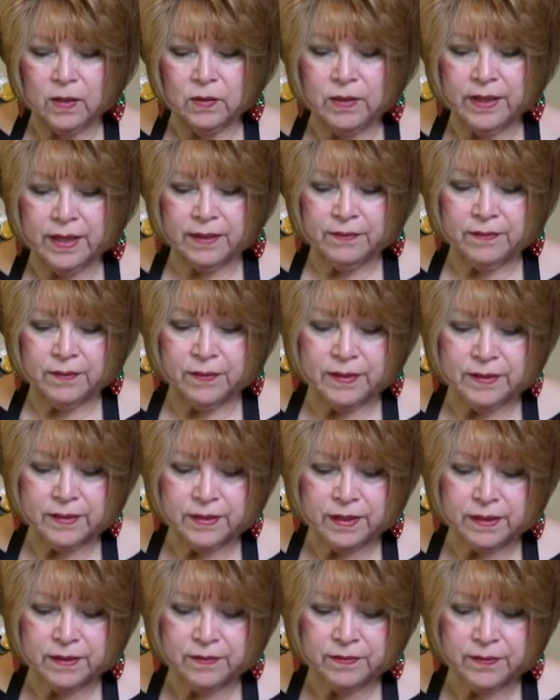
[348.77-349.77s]
Okay
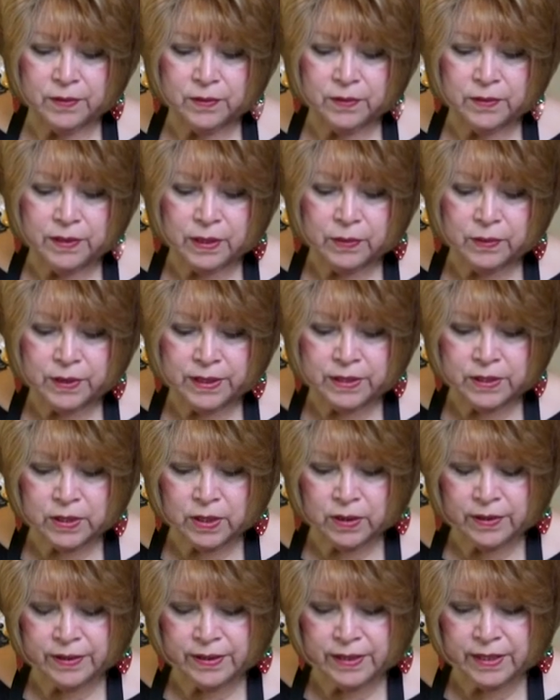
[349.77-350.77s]
friends, if you'll notice
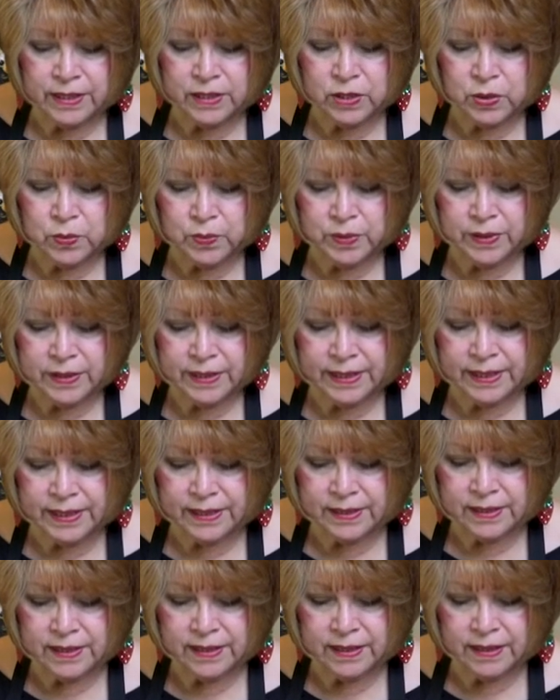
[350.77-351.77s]
on this one,
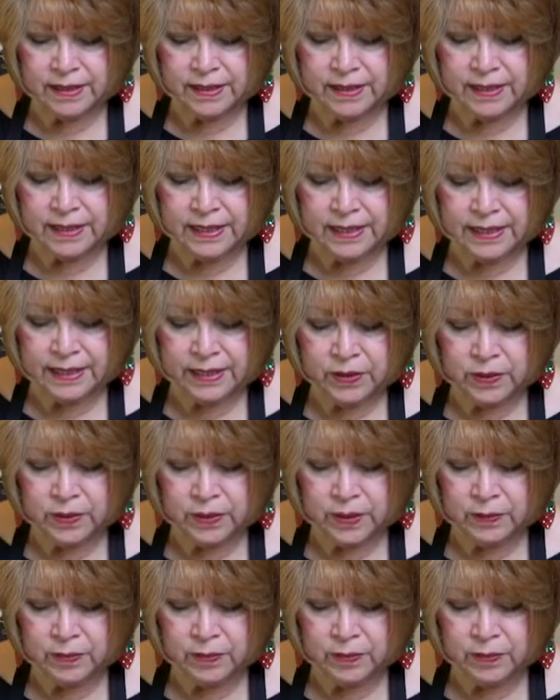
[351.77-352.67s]
it's got glitter